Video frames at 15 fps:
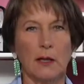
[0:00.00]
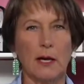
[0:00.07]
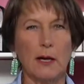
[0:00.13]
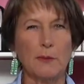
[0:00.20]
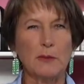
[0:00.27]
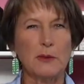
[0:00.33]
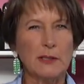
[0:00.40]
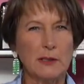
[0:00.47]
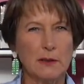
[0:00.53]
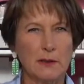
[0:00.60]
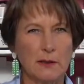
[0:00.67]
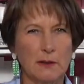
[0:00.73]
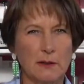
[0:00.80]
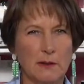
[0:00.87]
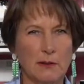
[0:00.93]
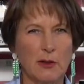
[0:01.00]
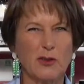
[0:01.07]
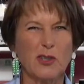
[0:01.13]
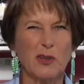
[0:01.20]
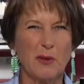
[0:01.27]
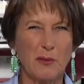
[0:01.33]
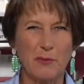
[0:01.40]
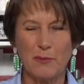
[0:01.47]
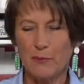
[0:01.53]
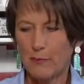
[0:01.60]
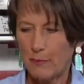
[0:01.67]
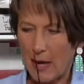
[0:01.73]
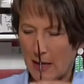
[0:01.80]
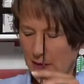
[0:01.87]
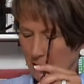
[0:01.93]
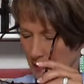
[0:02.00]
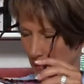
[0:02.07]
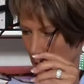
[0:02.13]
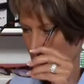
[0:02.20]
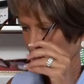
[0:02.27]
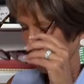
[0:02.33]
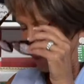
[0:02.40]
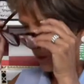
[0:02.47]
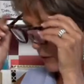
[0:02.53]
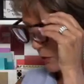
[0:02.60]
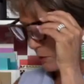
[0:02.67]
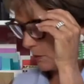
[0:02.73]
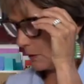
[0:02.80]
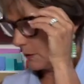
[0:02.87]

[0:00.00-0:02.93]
um, those are the best, the most efficient